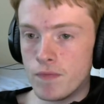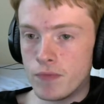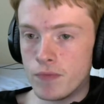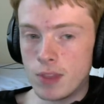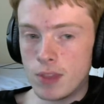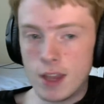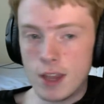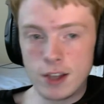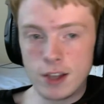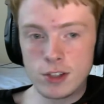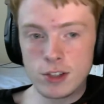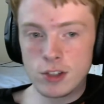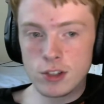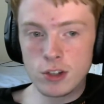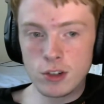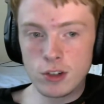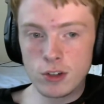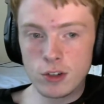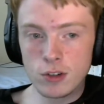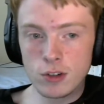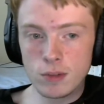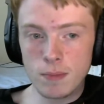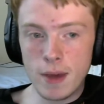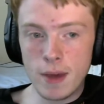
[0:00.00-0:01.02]
they
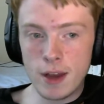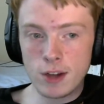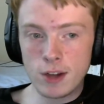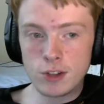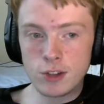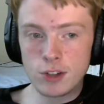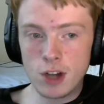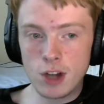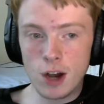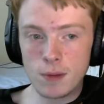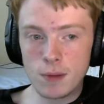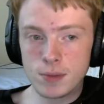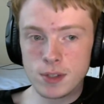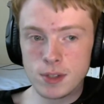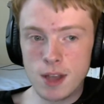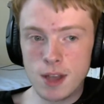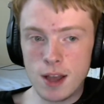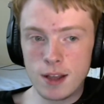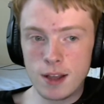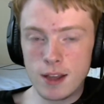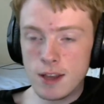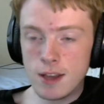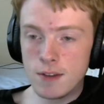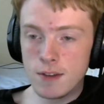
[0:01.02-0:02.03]
still managed to upset
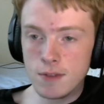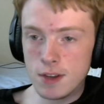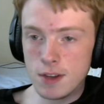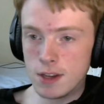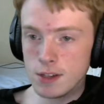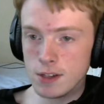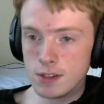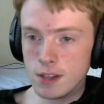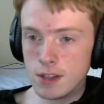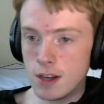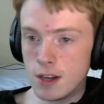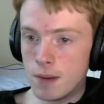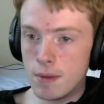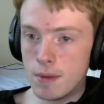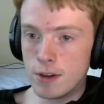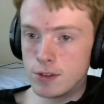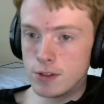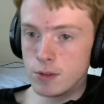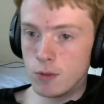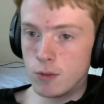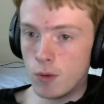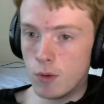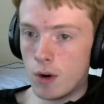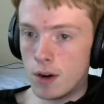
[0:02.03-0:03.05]
EnVyUs in a Best
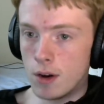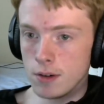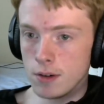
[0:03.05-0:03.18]
of 1.